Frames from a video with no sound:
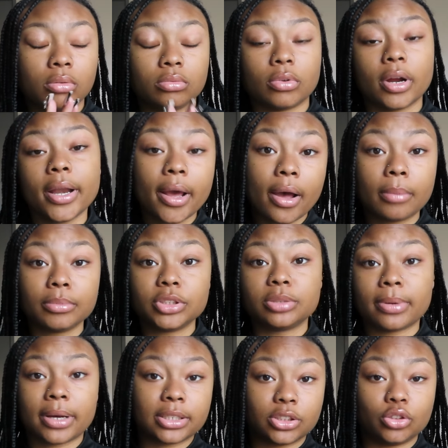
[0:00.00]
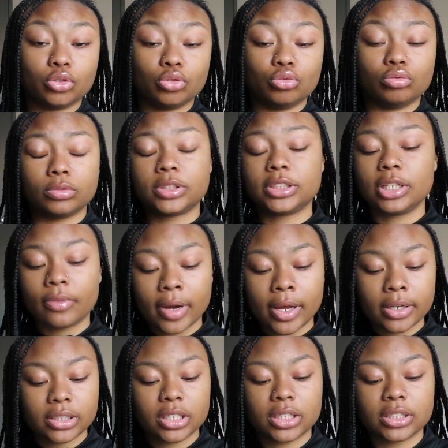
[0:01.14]
Right now, I'm just about to sit
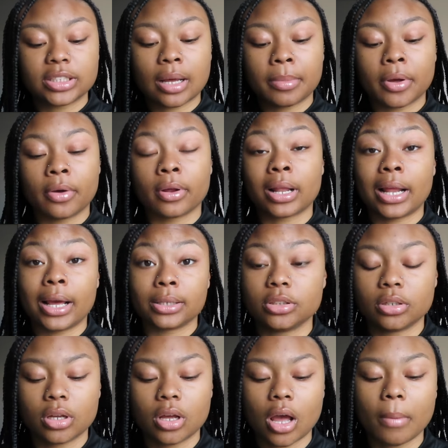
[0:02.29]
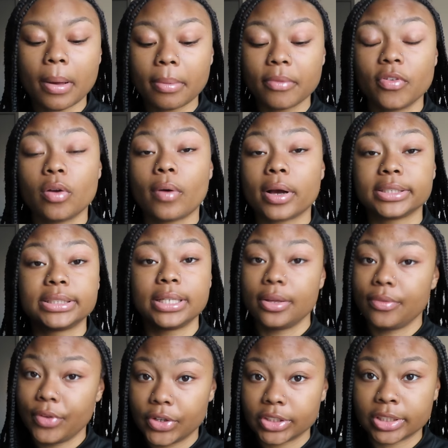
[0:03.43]
around until it's time to go to class. I'm probably going to watch
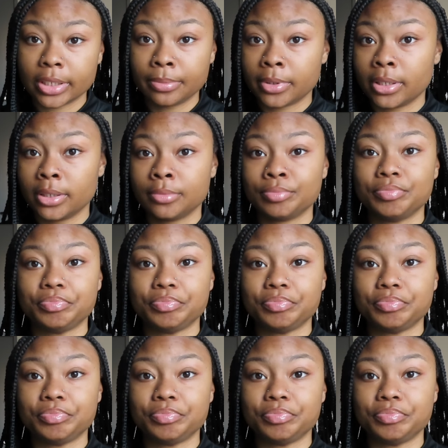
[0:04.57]
TV or something.